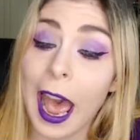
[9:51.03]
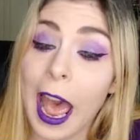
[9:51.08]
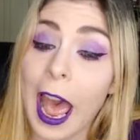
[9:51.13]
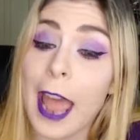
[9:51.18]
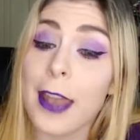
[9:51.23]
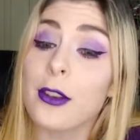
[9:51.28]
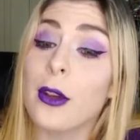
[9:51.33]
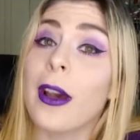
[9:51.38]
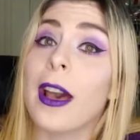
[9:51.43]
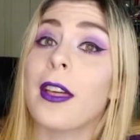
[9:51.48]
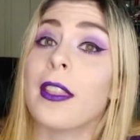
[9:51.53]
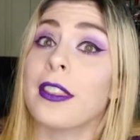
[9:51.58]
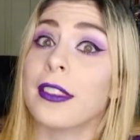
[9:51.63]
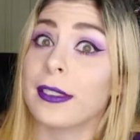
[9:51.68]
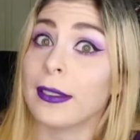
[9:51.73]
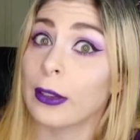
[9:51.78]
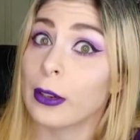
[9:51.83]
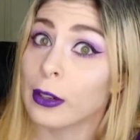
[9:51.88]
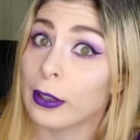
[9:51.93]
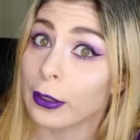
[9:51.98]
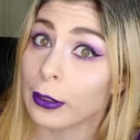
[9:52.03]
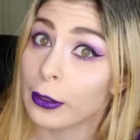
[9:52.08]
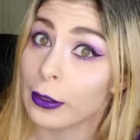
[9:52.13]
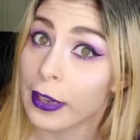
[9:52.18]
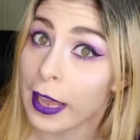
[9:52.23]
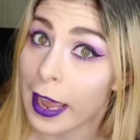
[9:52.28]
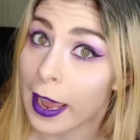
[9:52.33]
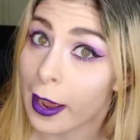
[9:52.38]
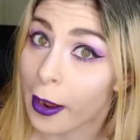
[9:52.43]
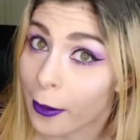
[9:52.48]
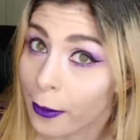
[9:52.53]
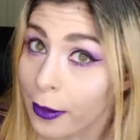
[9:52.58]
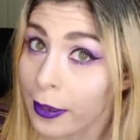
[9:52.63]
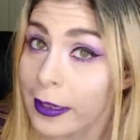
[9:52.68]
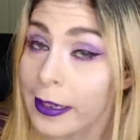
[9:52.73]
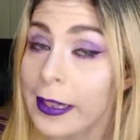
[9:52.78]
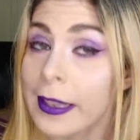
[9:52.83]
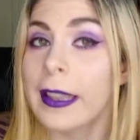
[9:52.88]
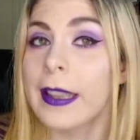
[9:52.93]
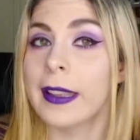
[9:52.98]
I know how this is gonna go down.
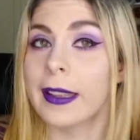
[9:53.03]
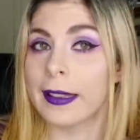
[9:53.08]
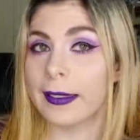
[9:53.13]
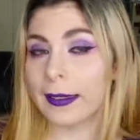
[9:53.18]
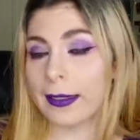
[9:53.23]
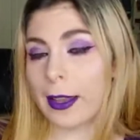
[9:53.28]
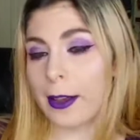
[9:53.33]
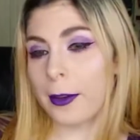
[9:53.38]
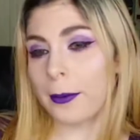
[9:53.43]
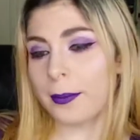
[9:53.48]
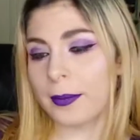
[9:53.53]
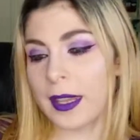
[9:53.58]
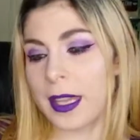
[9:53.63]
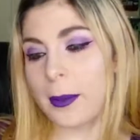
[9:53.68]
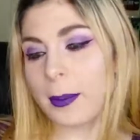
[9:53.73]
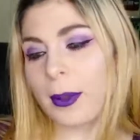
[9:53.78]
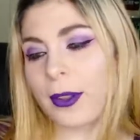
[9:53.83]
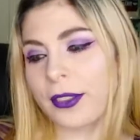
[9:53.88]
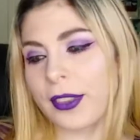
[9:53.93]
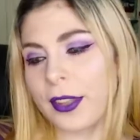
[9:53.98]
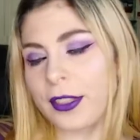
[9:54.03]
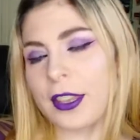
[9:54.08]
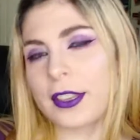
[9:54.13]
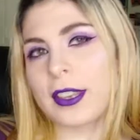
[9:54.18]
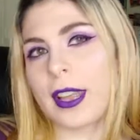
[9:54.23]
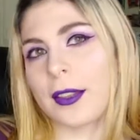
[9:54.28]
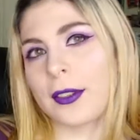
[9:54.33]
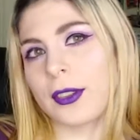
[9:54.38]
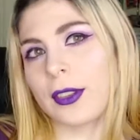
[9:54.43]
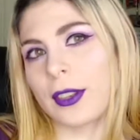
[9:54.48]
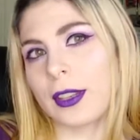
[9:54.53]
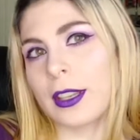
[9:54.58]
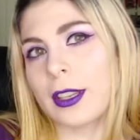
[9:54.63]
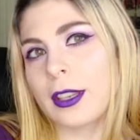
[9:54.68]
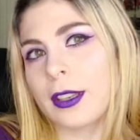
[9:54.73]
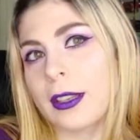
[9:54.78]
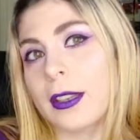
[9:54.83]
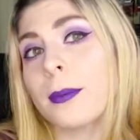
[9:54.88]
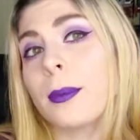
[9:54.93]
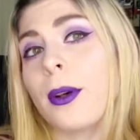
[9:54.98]
So
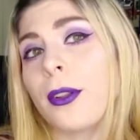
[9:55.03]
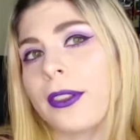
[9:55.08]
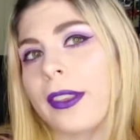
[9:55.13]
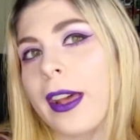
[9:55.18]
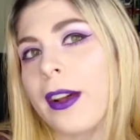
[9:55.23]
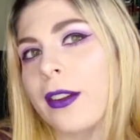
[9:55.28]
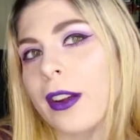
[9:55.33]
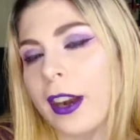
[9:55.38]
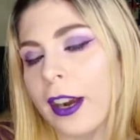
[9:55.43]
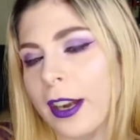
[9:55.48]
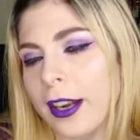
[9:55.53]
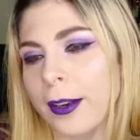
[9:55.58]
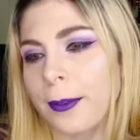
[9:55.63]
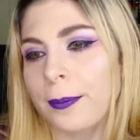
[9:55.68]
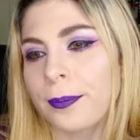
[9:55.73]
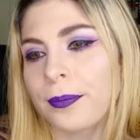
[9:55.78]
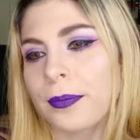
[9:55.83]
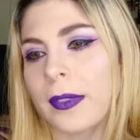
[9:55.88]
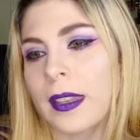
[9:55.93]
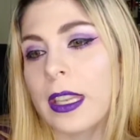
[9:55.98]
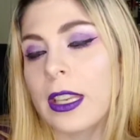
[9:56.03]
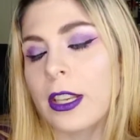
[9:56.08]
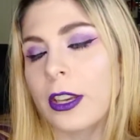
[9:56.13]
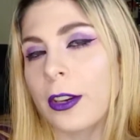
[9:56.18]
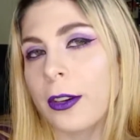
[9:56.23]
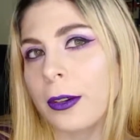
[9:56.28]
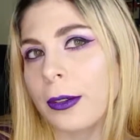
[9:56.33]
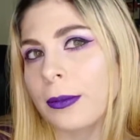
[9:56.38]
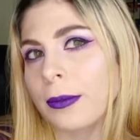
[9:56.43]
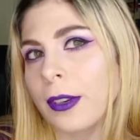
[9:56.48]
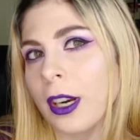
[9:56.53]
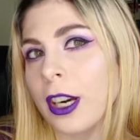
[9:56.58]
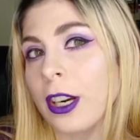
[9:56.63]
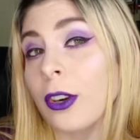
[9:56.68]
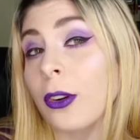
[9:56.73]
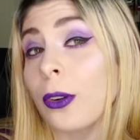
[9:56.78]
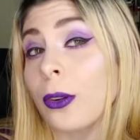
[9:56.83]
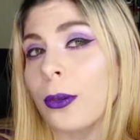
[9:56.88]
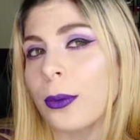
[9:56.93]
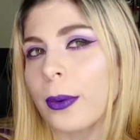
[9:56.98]
he pulls out
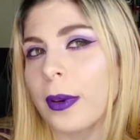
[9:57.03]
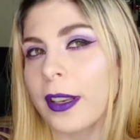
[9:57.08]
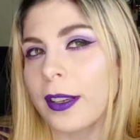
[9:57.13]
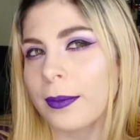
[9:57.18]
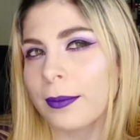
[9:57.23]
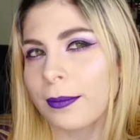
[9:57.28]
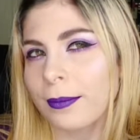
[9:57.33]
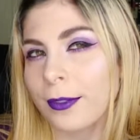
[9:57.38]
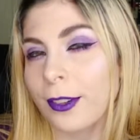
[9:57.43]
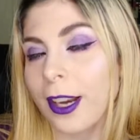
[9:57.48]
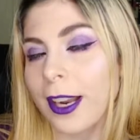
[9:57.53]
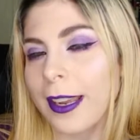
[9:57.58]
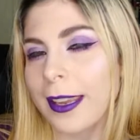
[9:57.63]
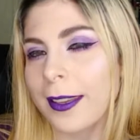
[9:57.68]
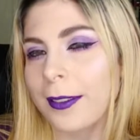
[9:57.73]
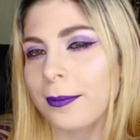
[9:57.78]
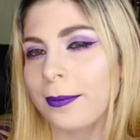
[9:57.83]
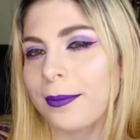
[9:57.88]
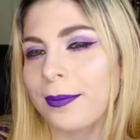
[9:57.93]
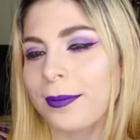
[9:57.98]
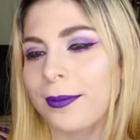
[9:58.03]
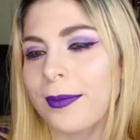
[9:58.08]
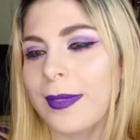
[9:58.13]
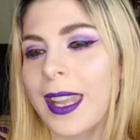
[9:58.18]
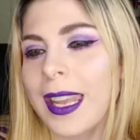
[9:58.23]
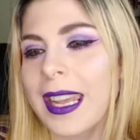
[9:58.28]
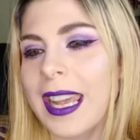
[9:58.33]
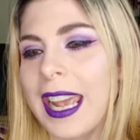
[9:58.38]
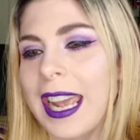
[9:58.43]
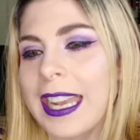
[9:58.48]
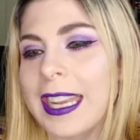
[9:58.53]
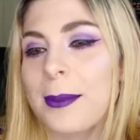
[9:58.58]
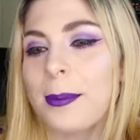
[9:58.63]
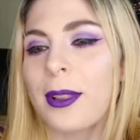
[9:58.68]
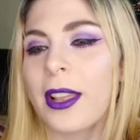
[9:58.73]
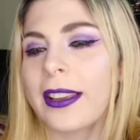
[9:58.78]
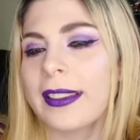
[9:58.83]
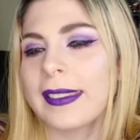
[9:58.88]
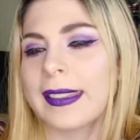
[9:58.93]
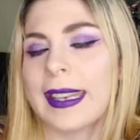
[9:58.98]
our old one, right? And he
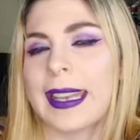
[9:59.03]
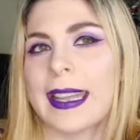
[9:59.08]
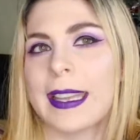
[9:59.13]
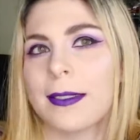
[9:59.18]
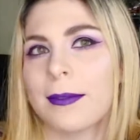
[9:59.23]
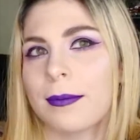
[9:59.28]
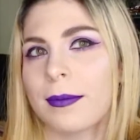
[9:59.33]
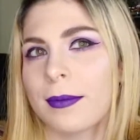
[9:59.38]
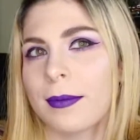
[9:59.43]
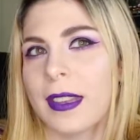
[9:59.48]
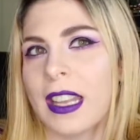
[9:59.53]
plugs it in.